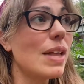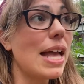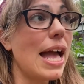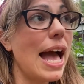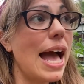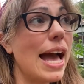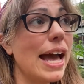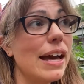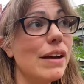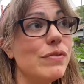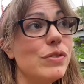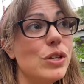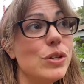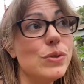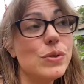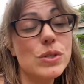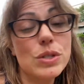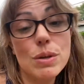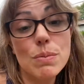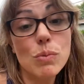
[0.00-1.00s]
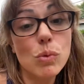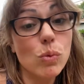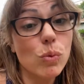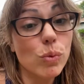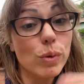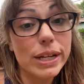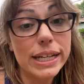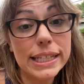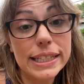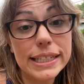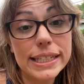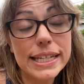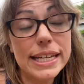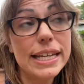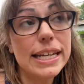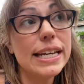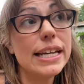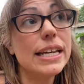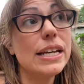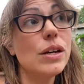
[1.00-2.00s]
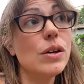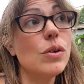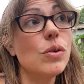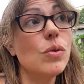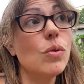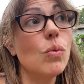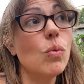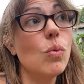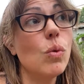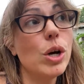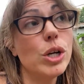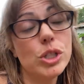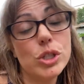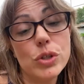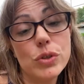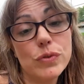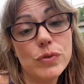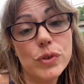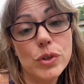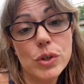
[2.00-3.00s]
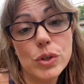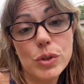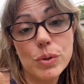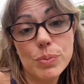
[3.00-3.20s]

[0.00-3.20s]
I have used some really wonderful